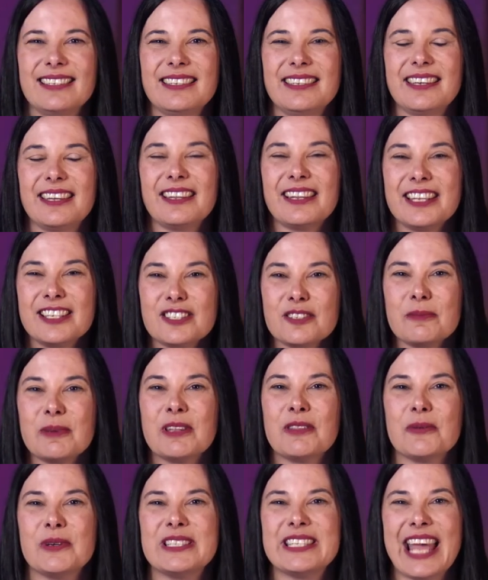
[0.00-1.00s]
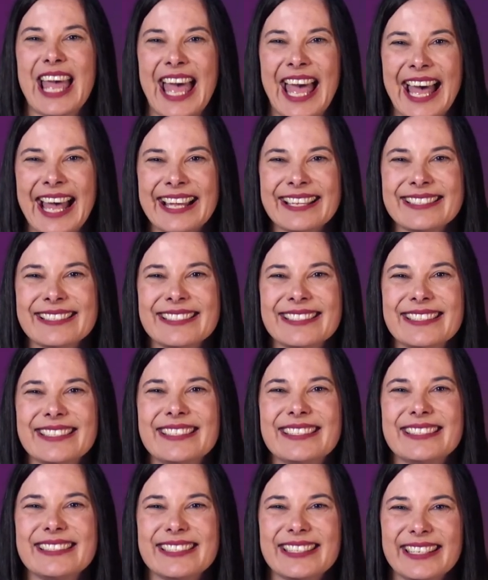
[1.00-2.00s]
Elizabeth was asked
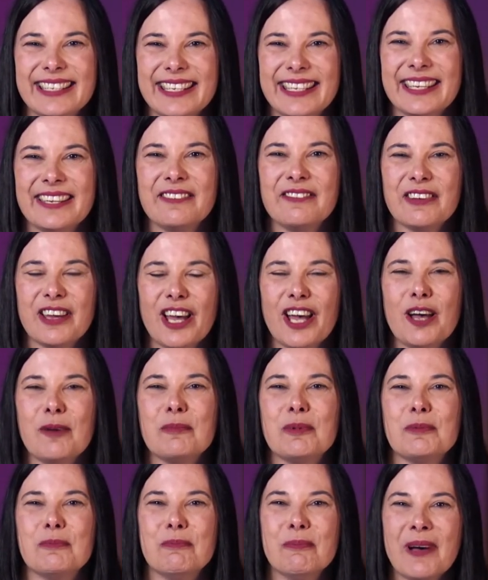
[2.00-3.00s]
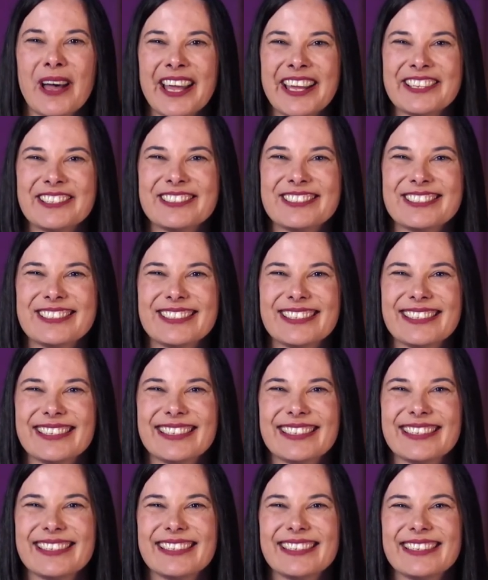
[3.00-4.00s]
to give up much.
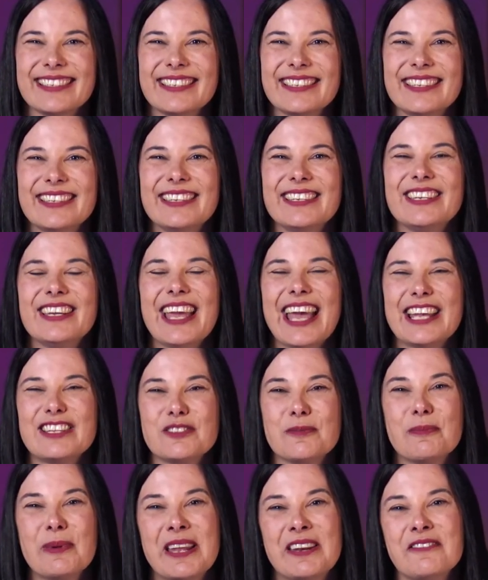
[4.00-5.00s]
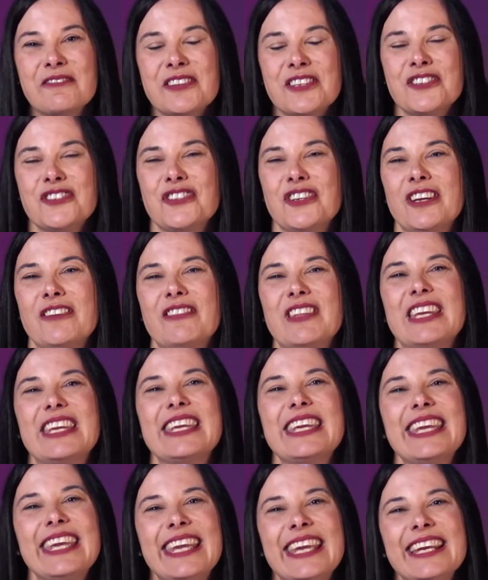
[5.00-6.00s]
As a beneficiary of the
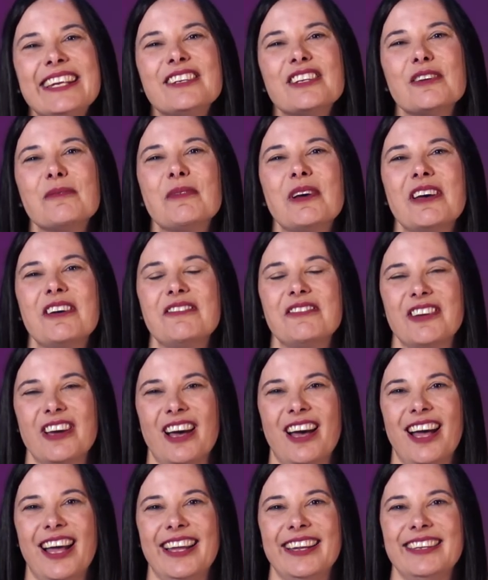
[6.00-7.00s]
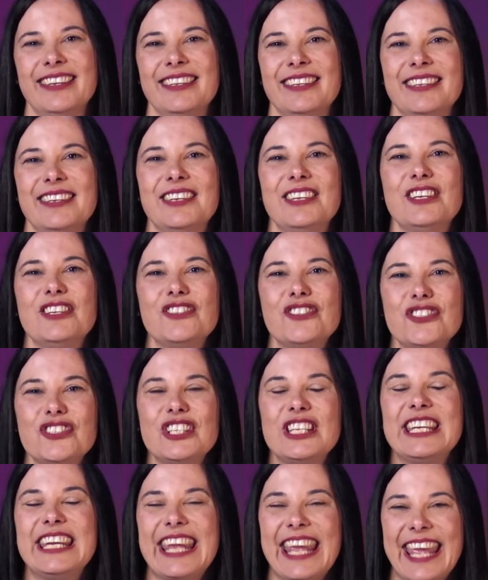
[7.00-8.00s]
kingdom of God,
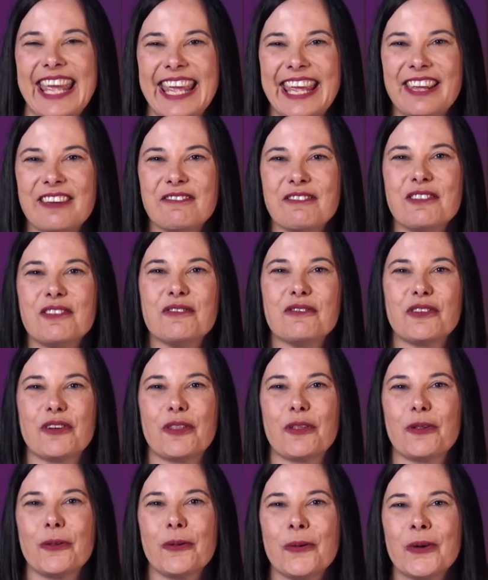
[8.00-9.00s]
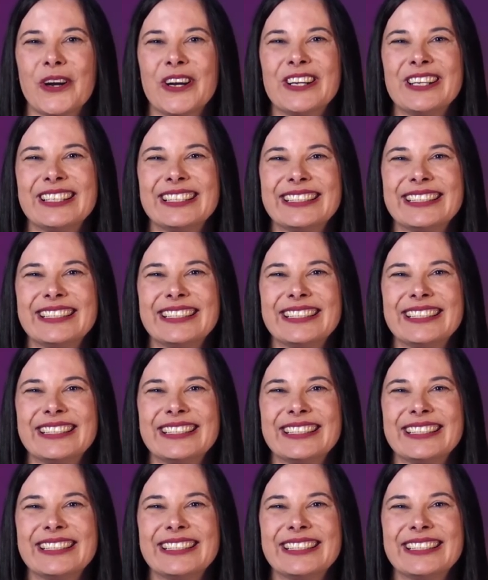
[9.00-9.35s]
she gave for the Lord.